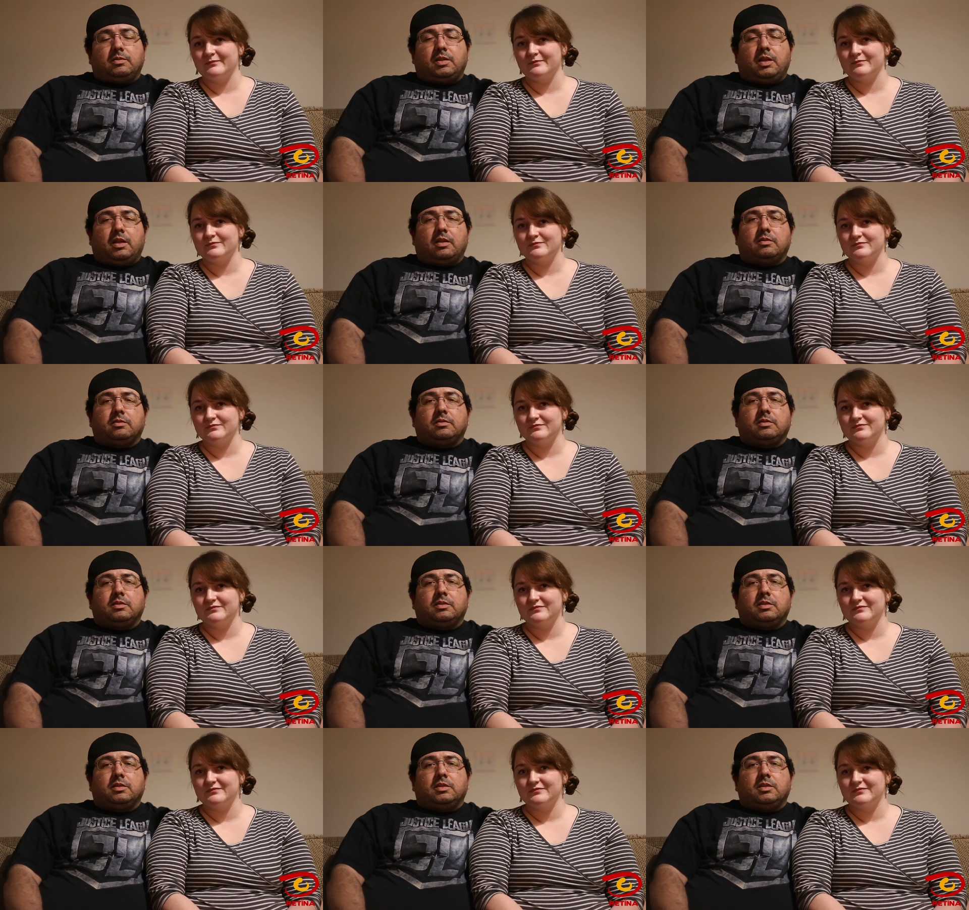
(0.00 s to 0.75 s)
Speaker 1: yeah.
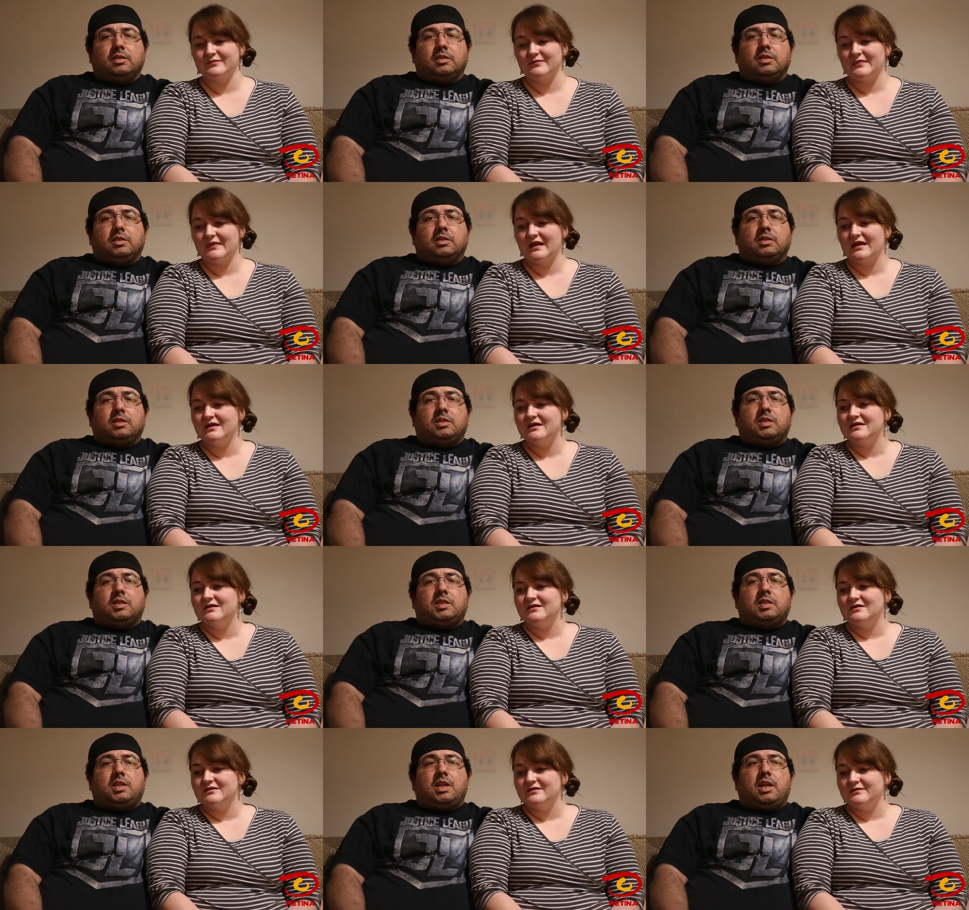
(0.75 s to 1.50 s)

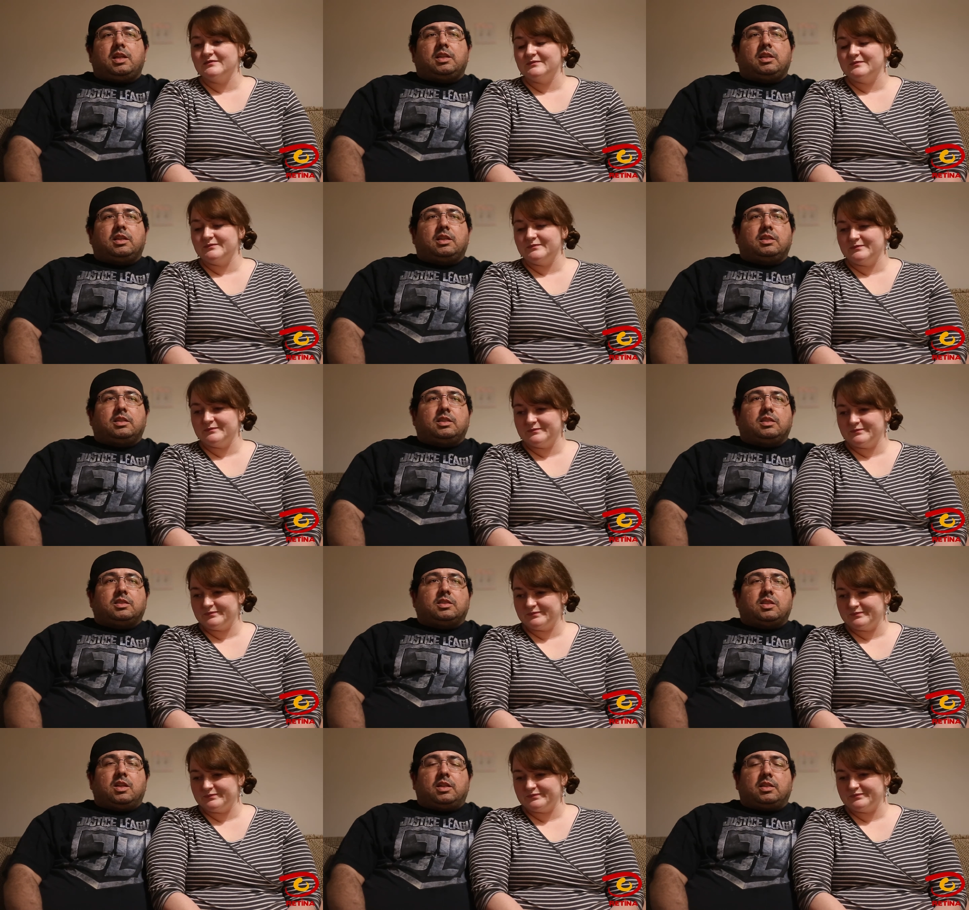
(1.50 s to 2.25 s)
Sadly,
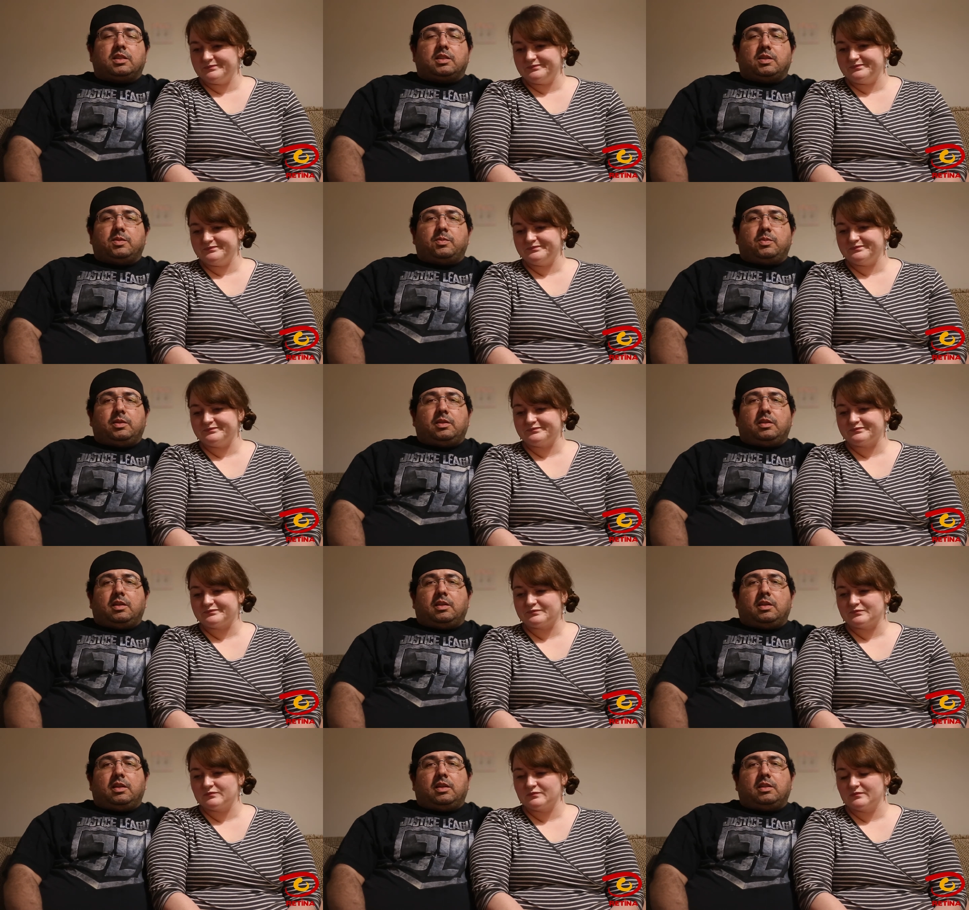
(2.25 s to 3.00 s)
it's not gonna
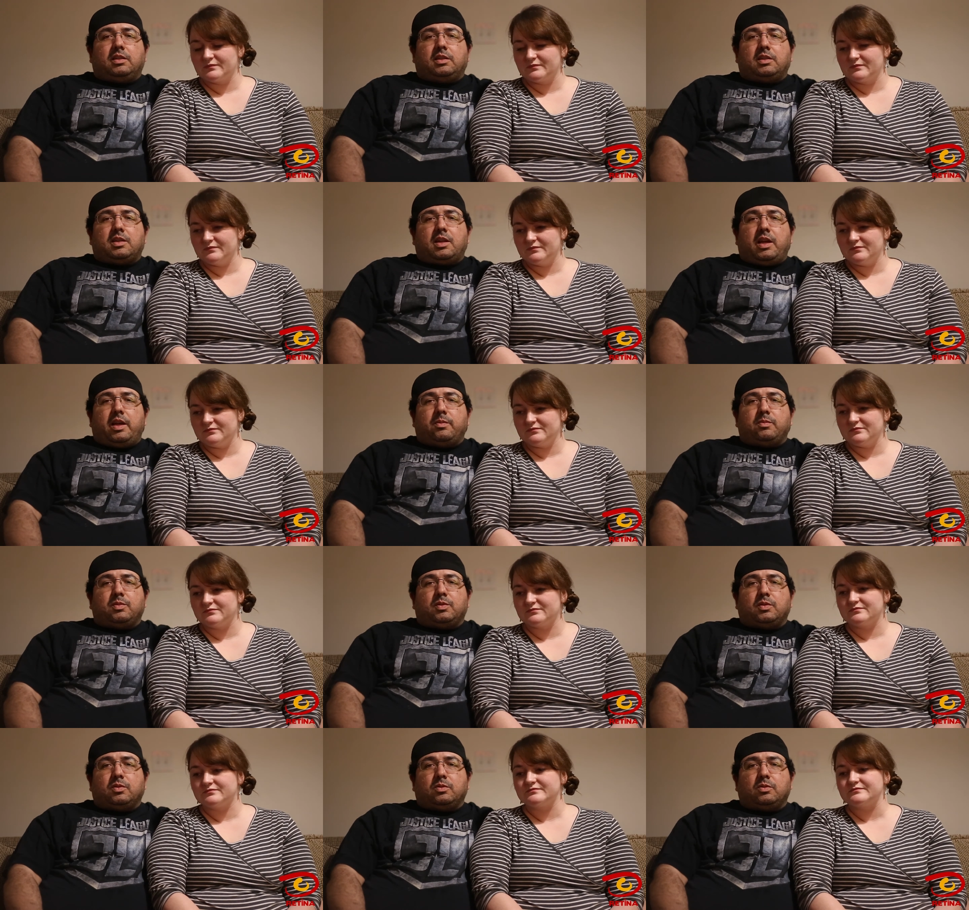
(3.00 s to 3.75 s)
be anytime
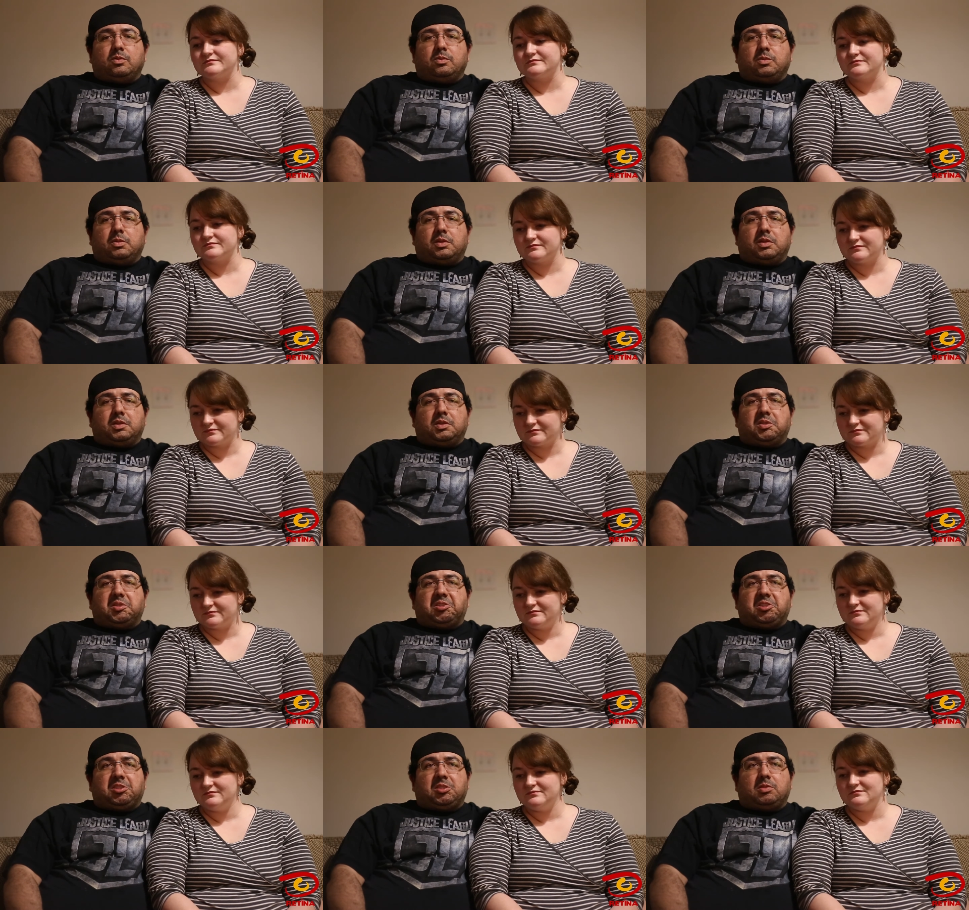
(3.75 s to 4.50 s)
soon
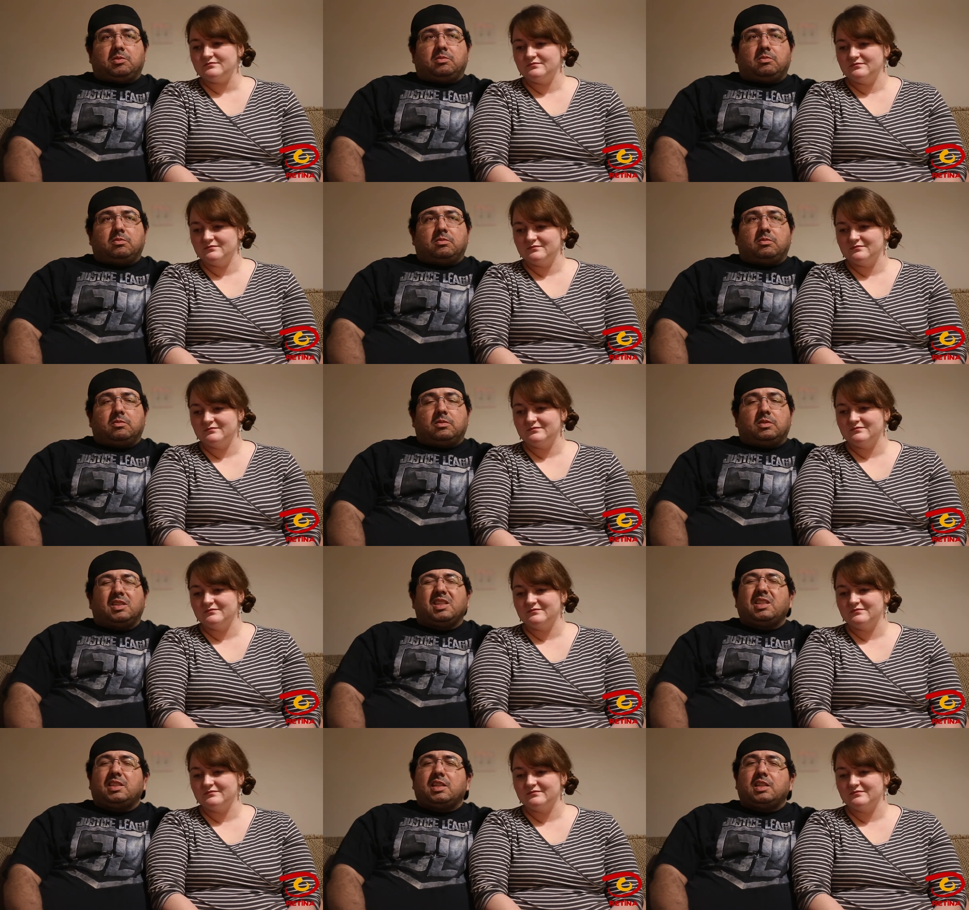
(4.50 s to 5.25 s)
because
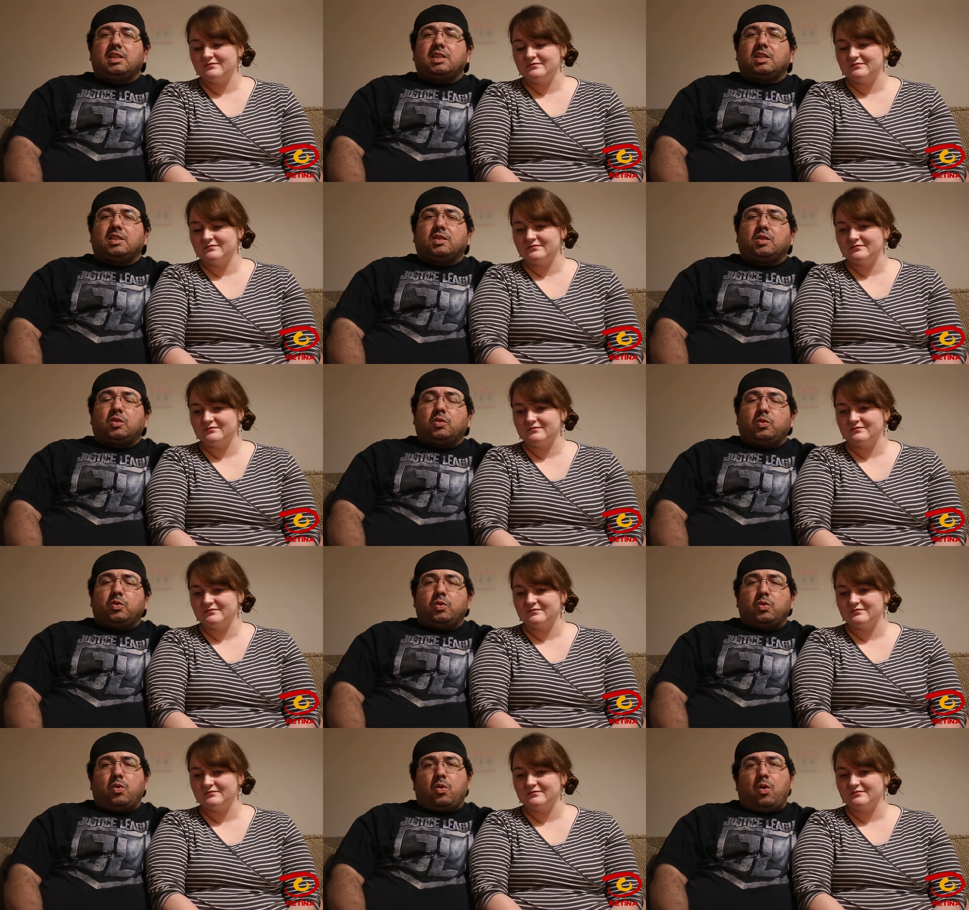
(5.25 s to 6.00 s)
they sent the
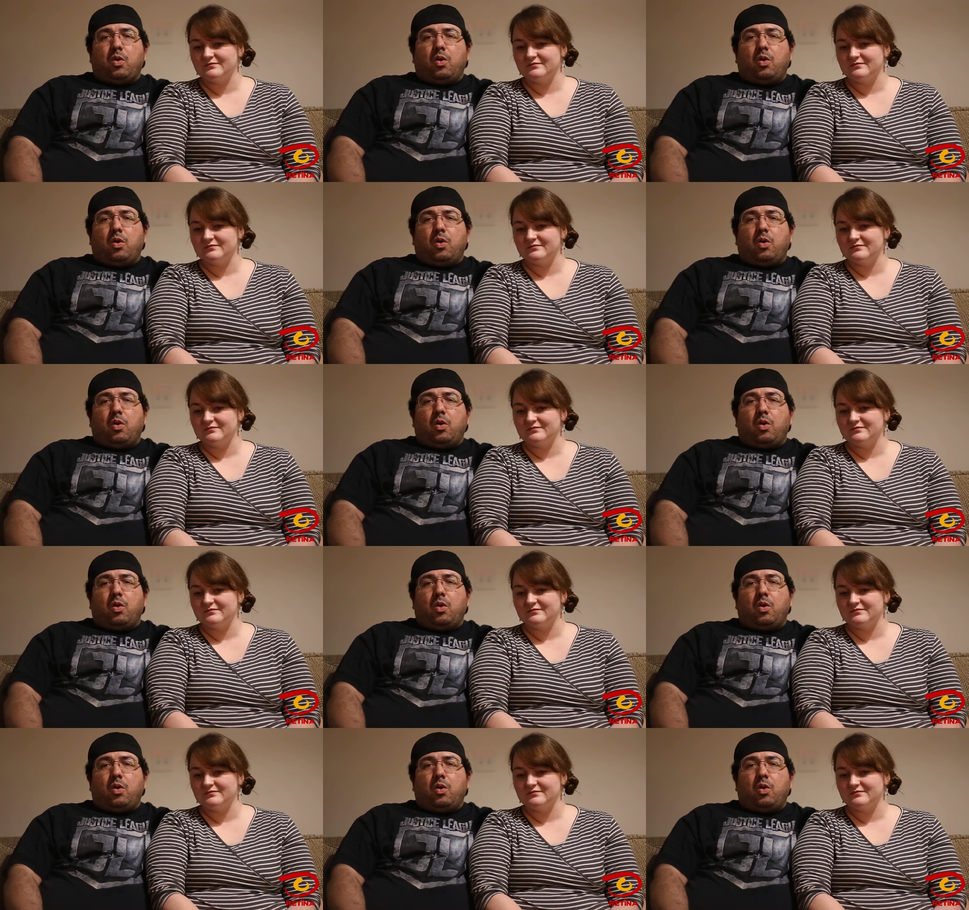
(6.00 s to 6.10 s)
crew